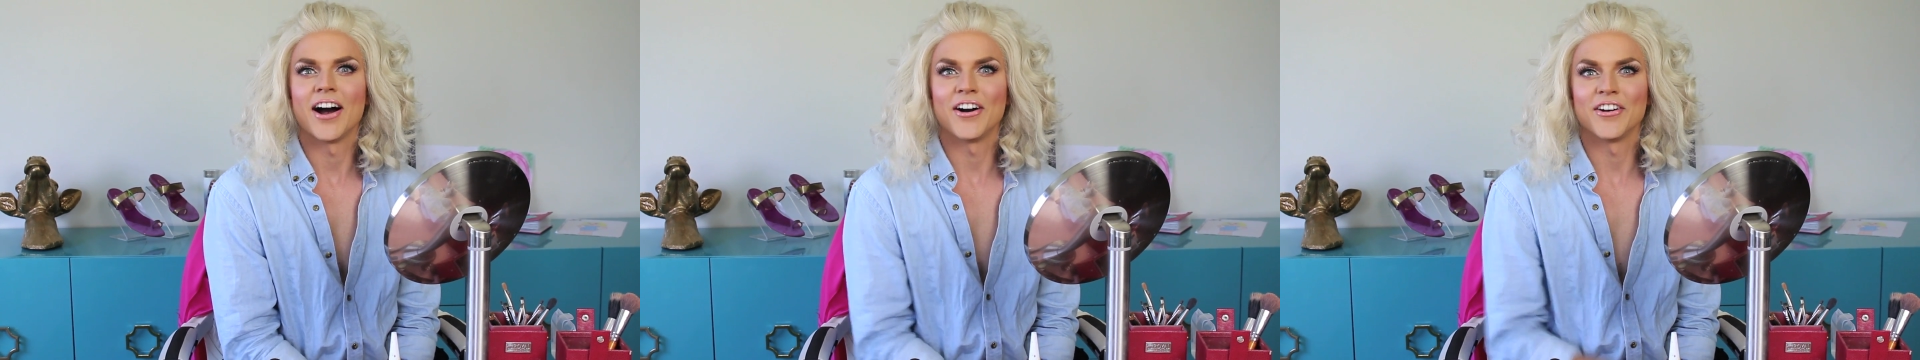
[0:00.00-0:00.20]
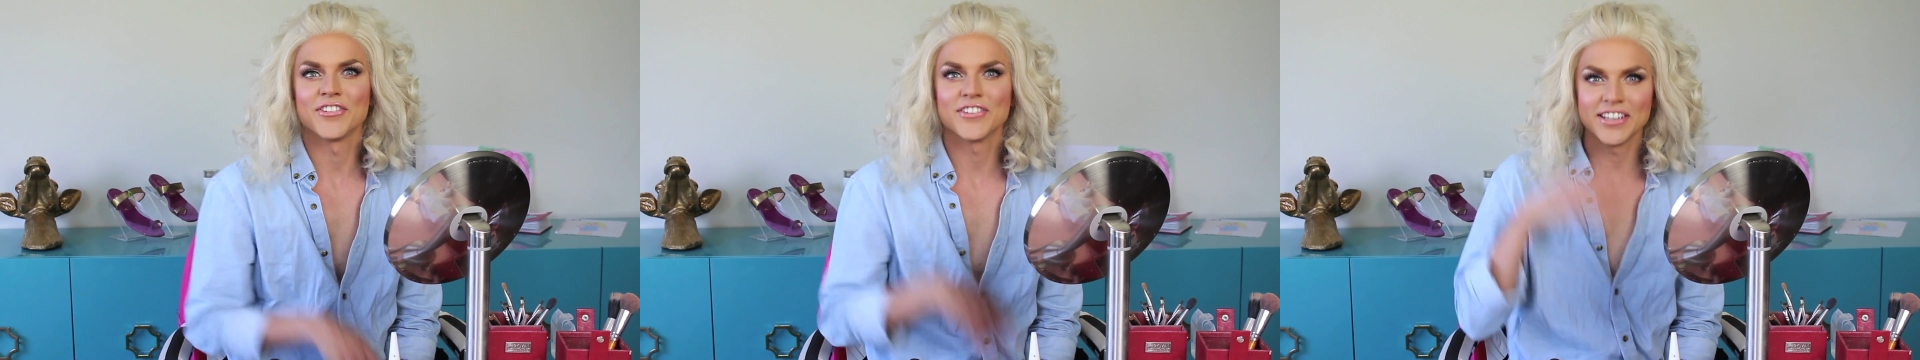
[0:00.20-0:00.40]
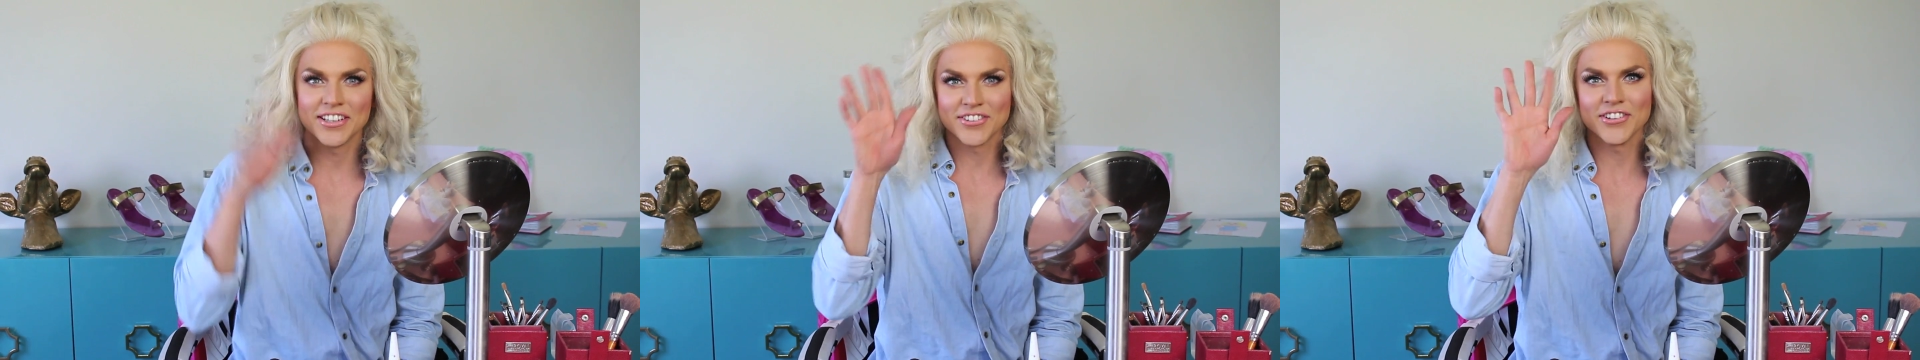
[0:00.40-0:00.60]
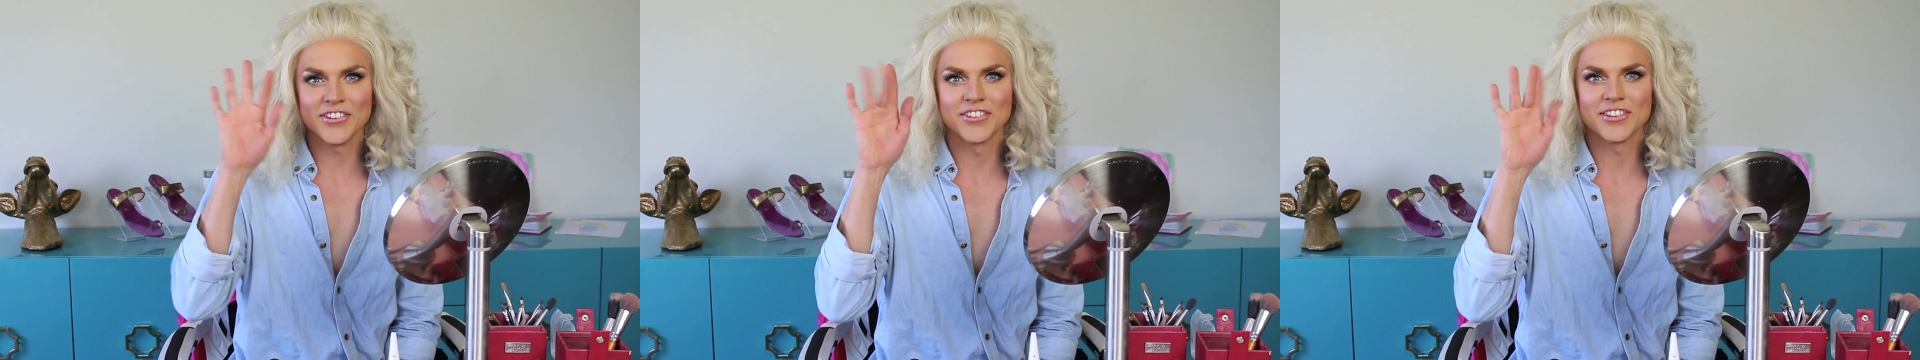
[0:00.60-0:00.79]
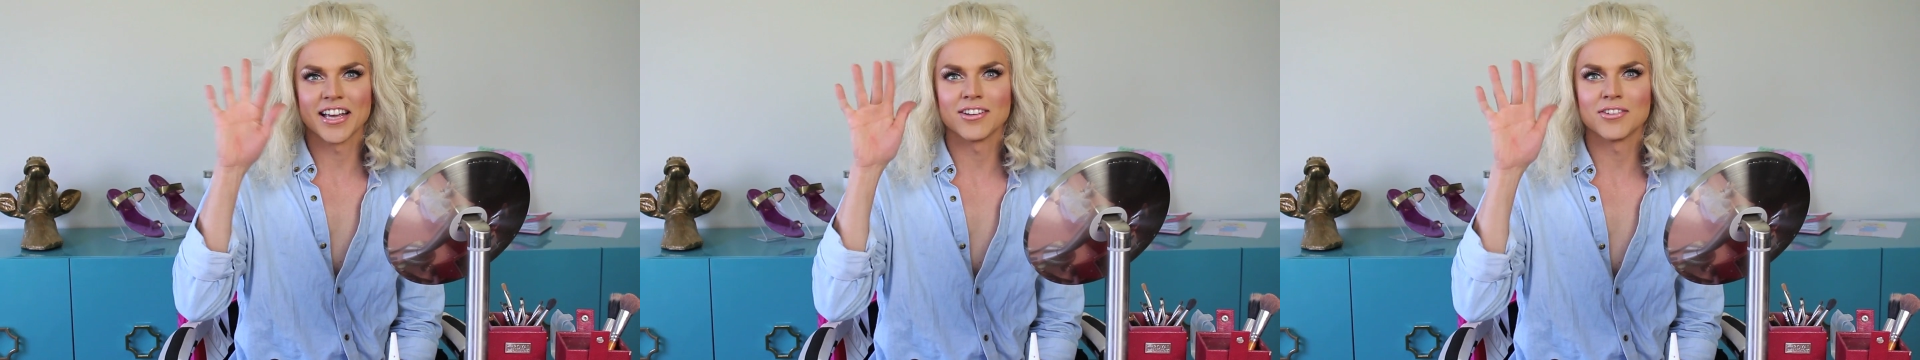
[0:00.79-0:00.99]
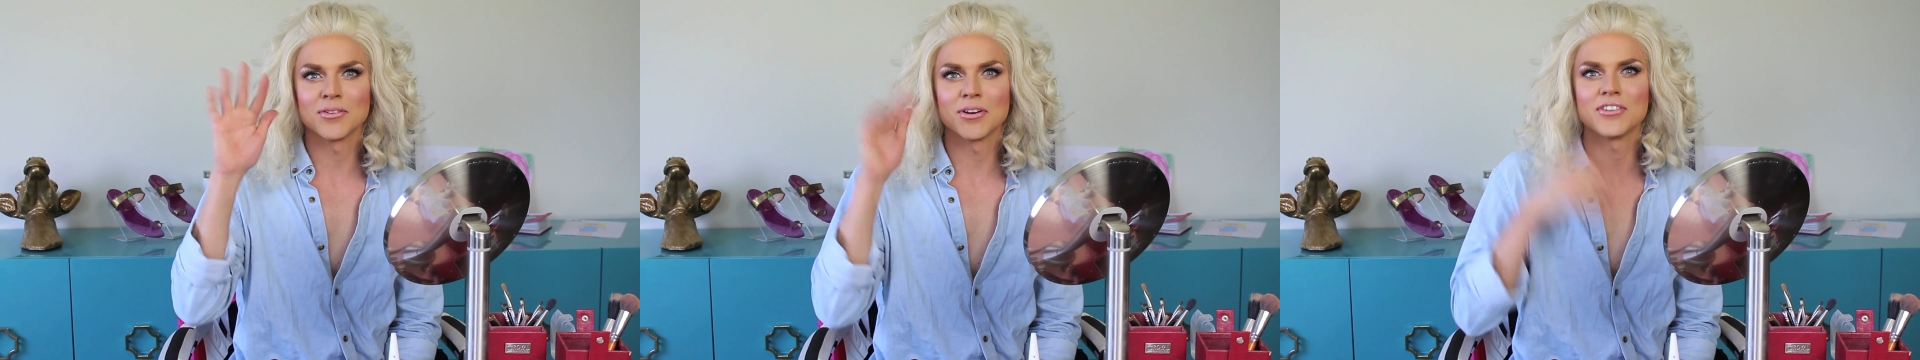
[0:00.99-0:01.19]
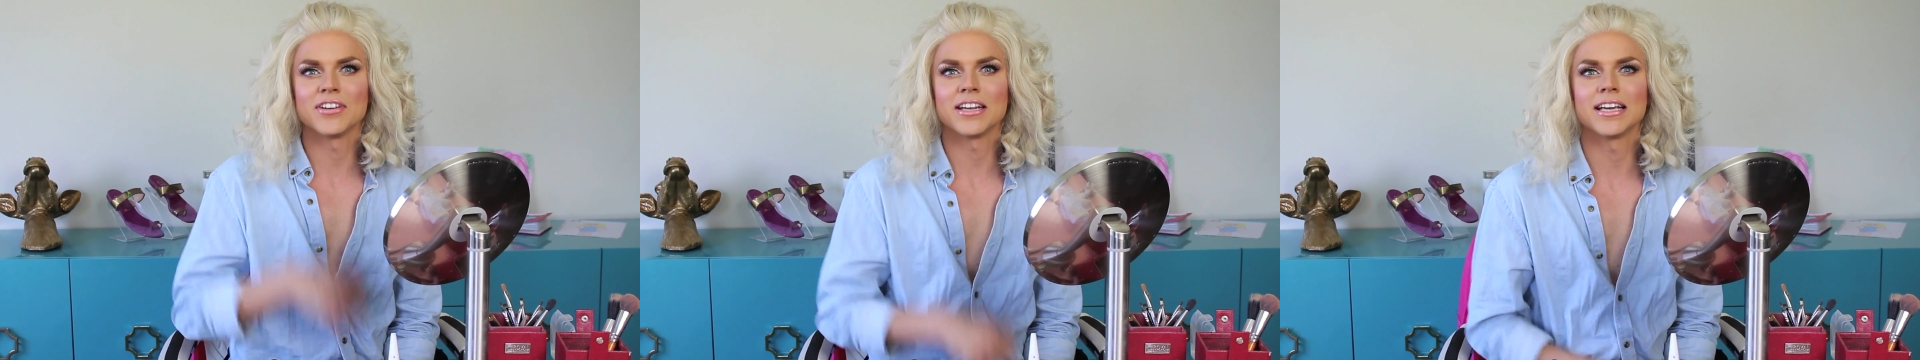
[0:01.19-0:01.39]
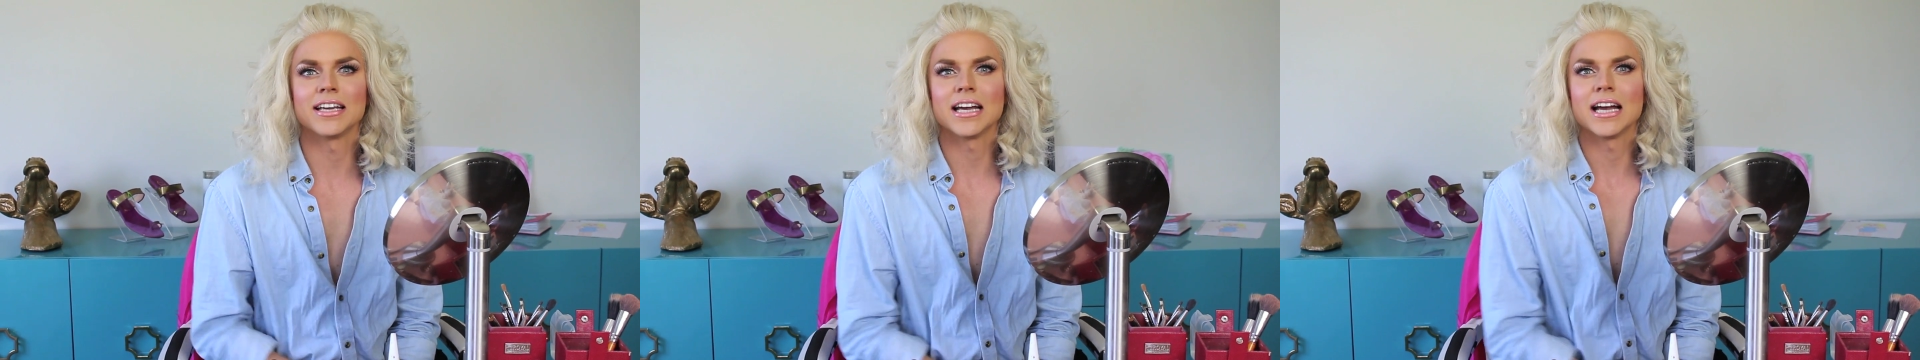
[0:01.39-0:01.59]
I'll see you soon. Thanks for
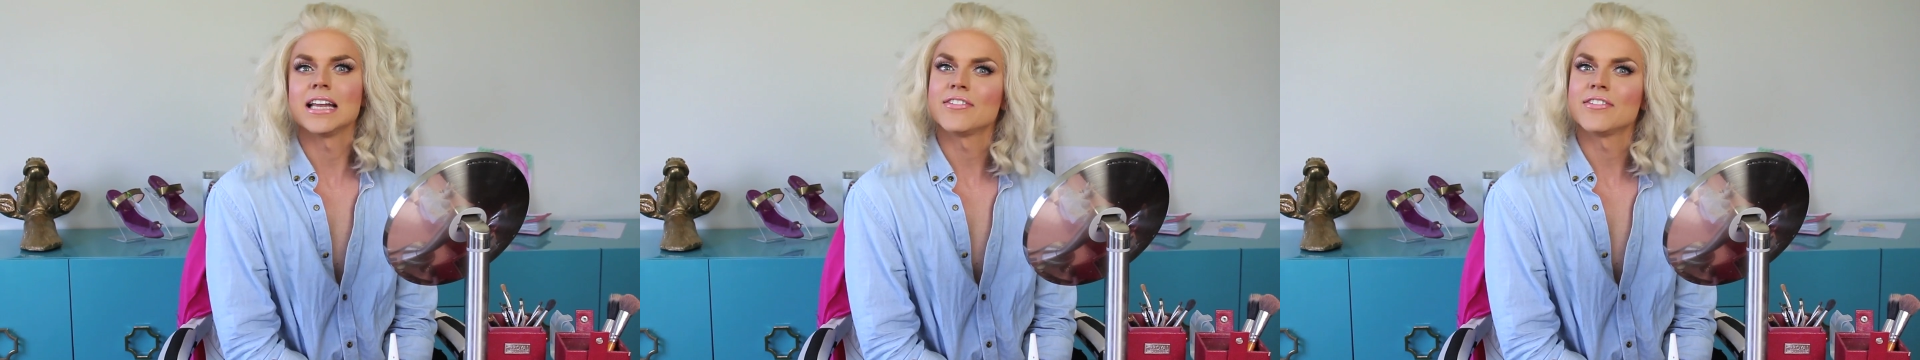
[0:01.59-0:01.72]
watching